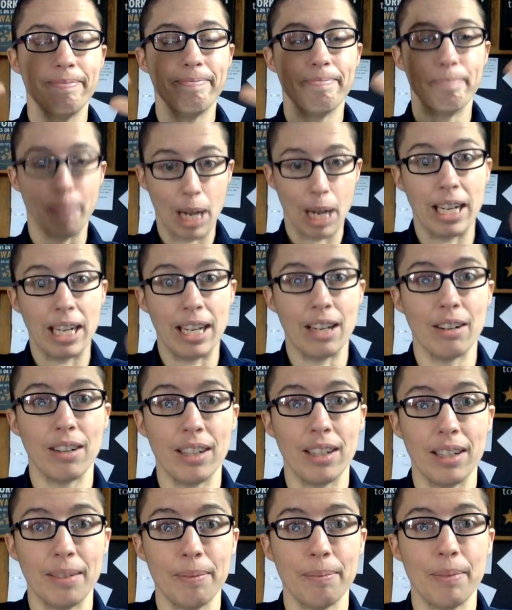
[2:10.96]

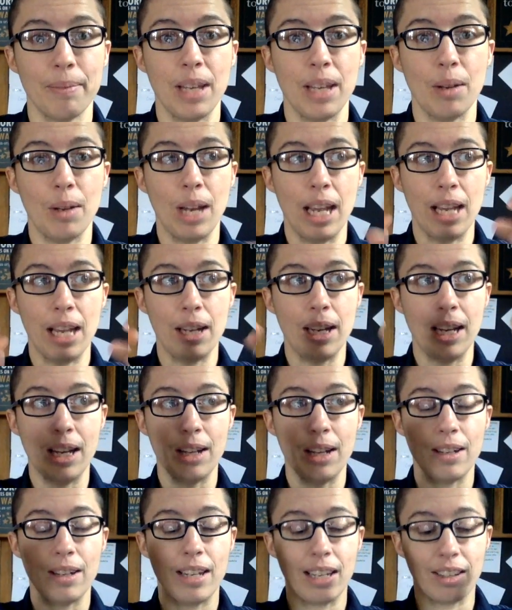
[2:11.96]
binary. It
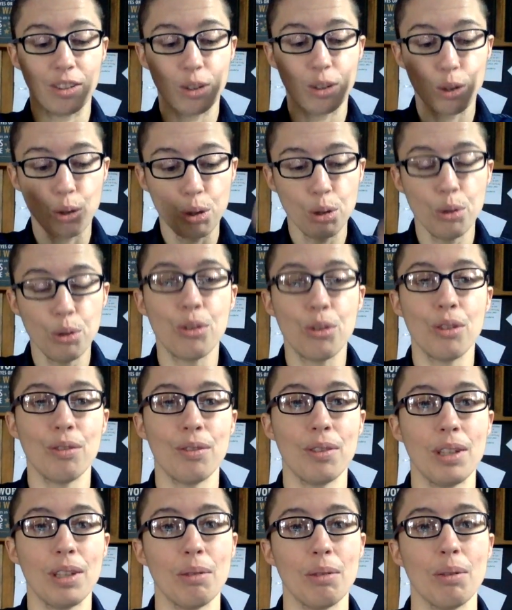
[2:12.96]

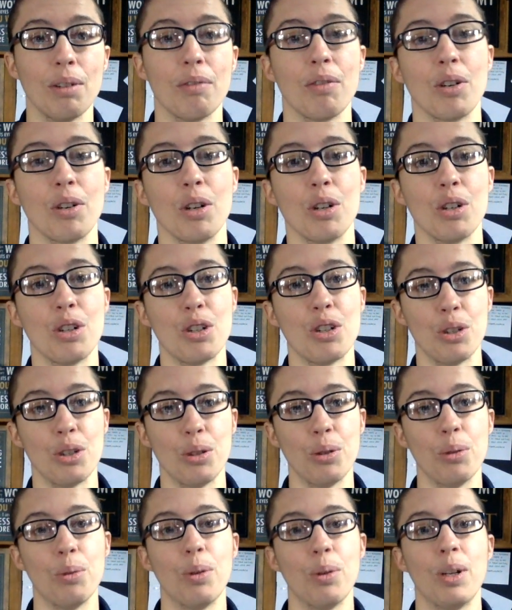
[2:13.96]
exclusively referred
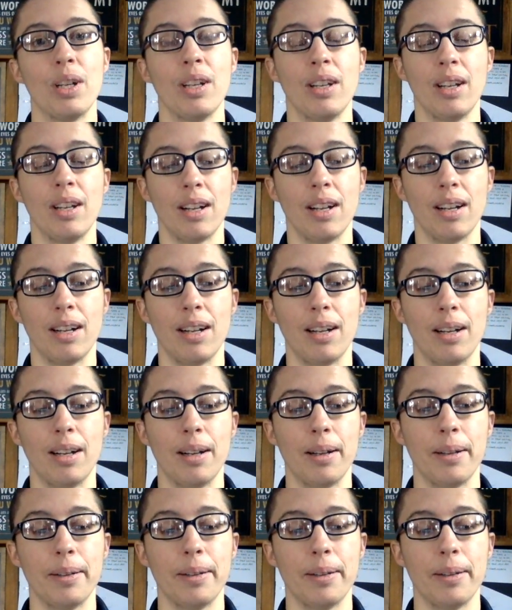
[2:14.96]
to uh,